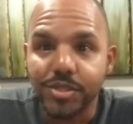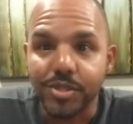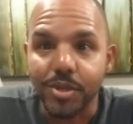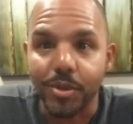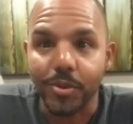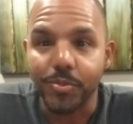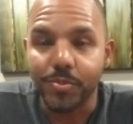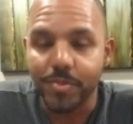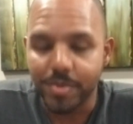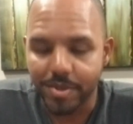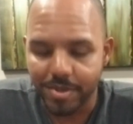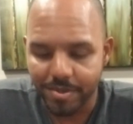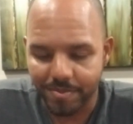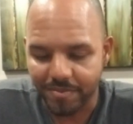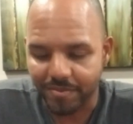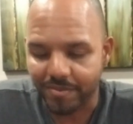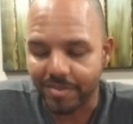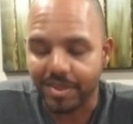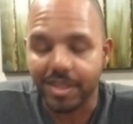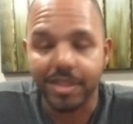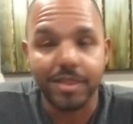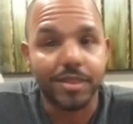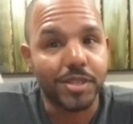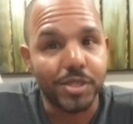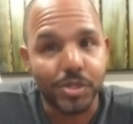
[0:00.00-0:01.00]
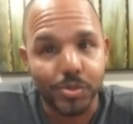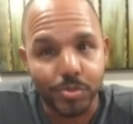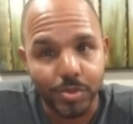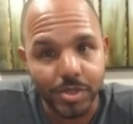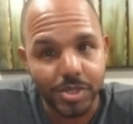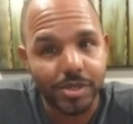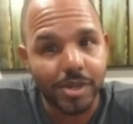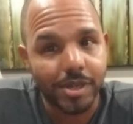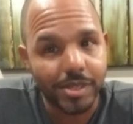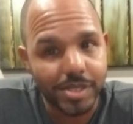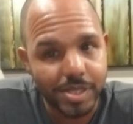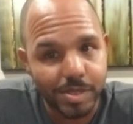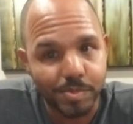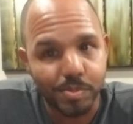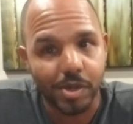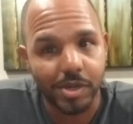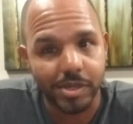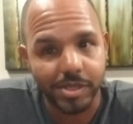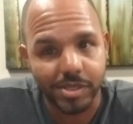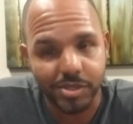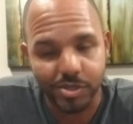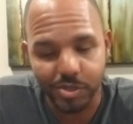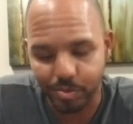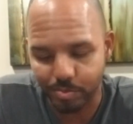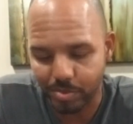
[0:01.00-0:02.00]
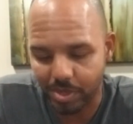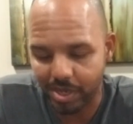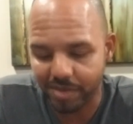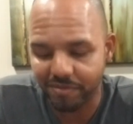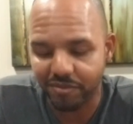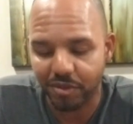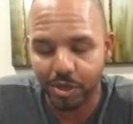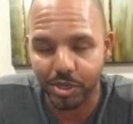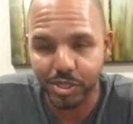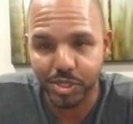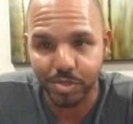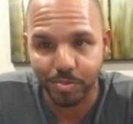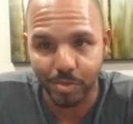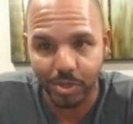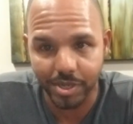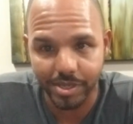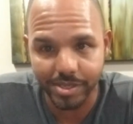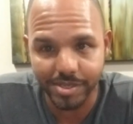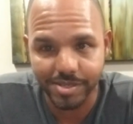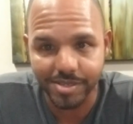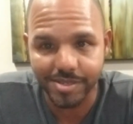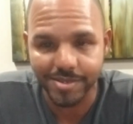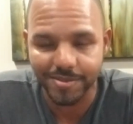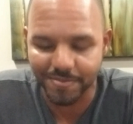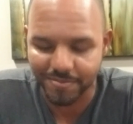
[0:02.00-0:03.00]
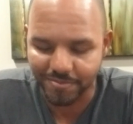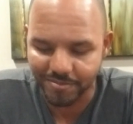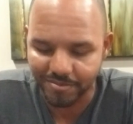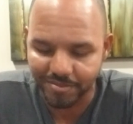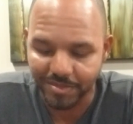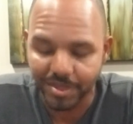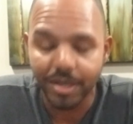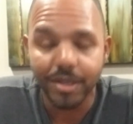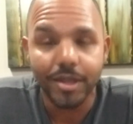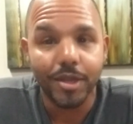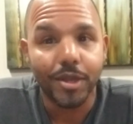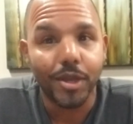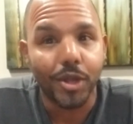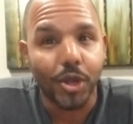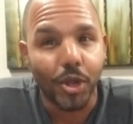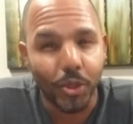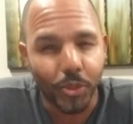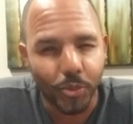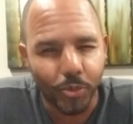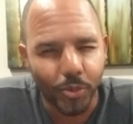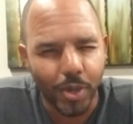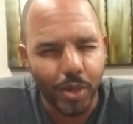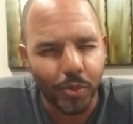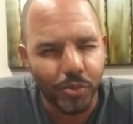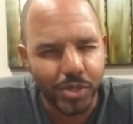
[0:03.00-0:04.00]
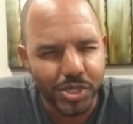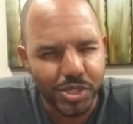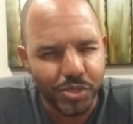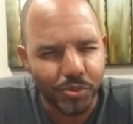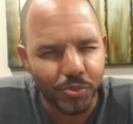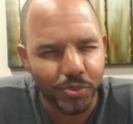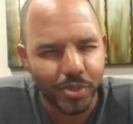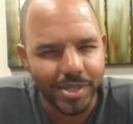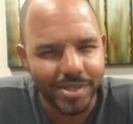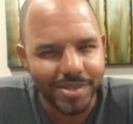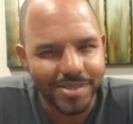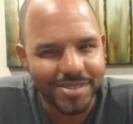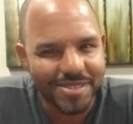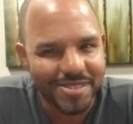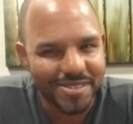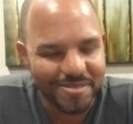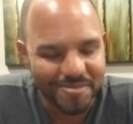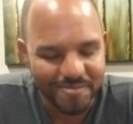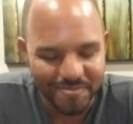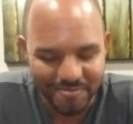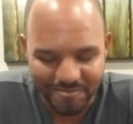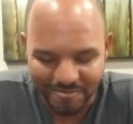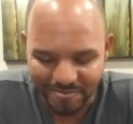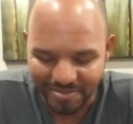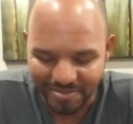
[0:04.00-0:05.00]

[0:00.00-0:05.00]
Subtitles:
So, this was not sponsored by Vosh Mods, although I wish it was.